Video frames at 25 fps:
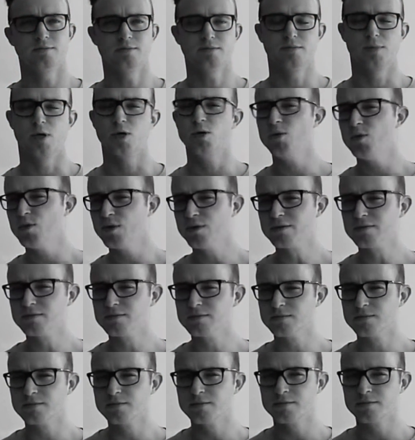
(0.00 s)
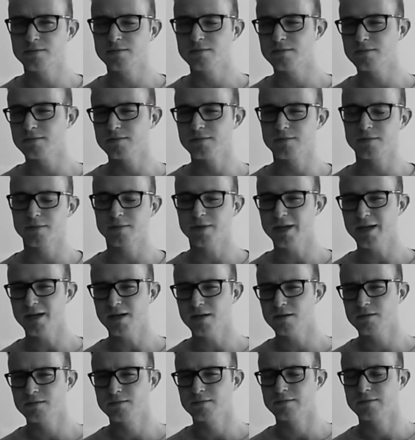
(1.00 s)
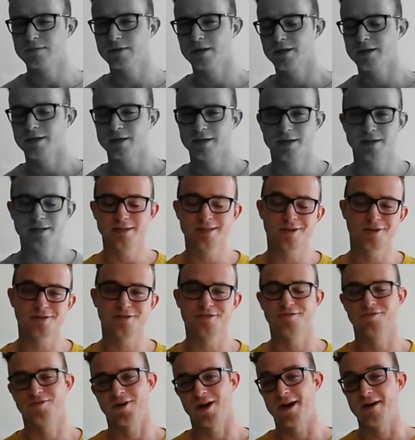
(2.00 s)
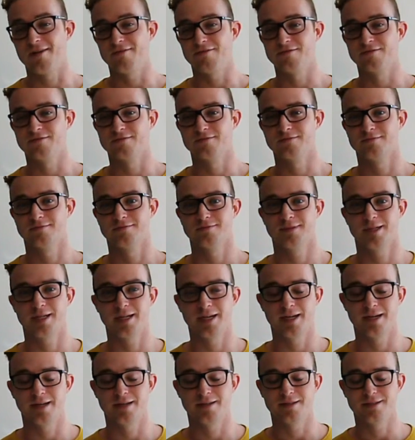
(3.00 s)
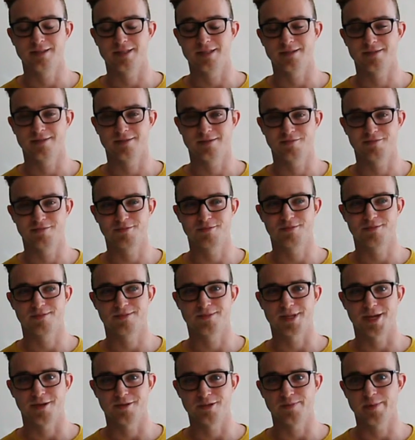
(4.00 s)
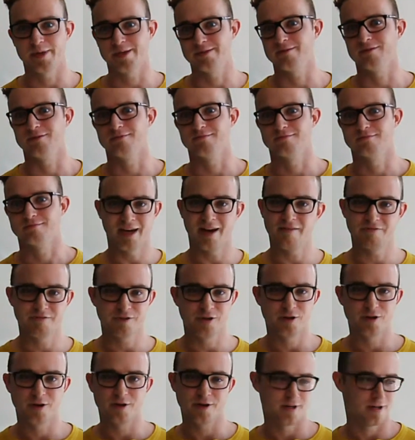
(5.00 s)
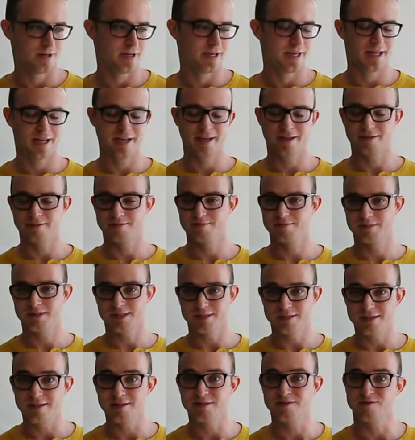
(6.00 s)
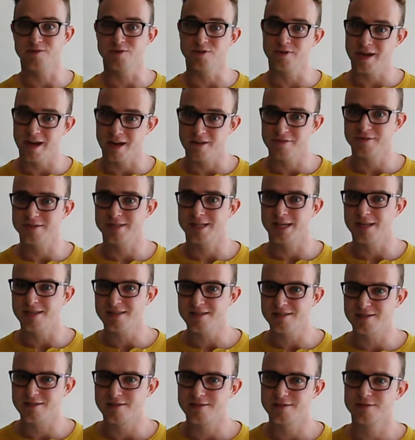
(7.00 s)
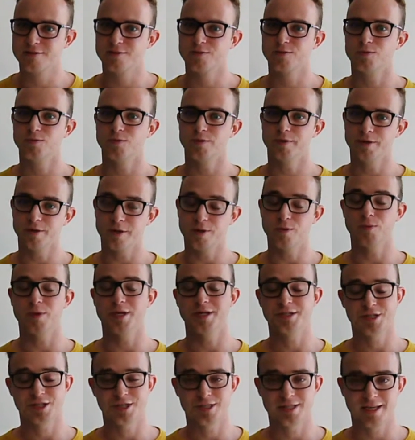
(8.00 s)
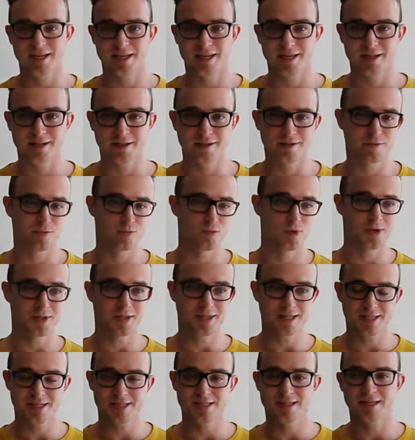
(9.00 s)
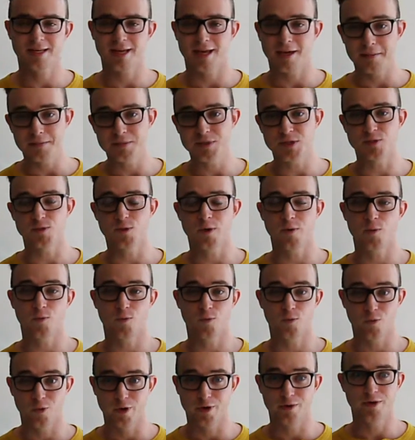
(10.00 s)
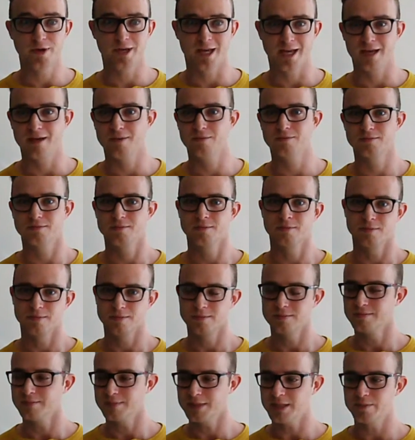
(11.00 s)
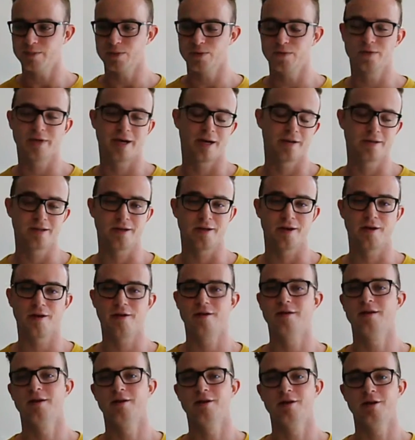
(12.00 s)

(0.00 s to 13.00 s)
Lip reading: mode thing. It's called Survive, and it sounds amazing. After a successful alpha test, in which they released the game to real game people out there